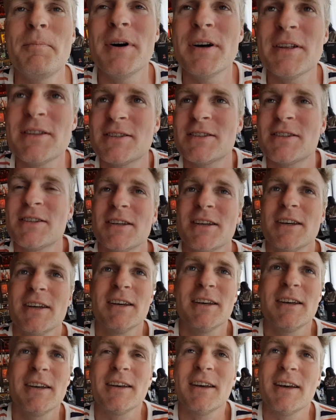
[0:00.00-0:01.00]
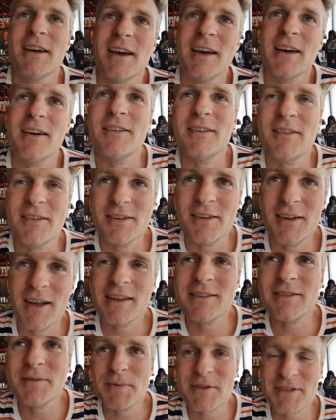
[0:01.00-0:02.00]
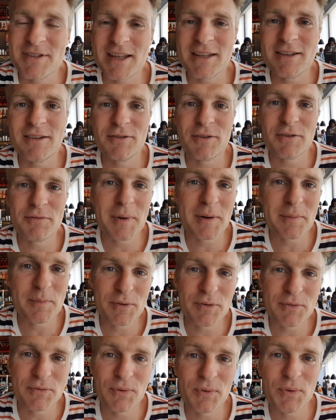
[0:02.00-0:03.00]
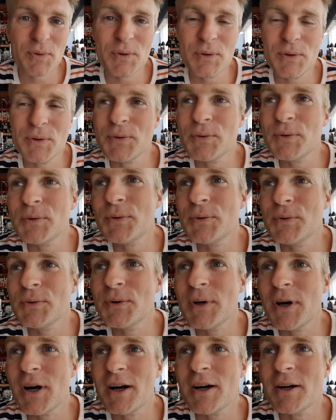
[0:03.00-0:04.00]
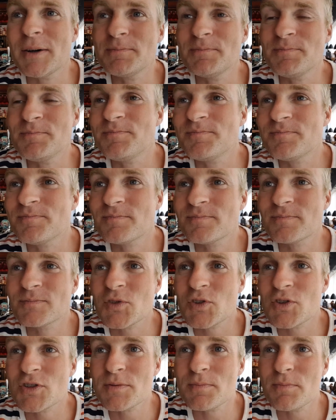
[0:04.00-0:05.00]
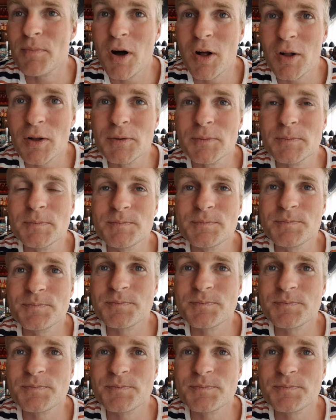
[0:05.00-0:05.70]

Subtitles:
but as a percentage of my portfolio, small.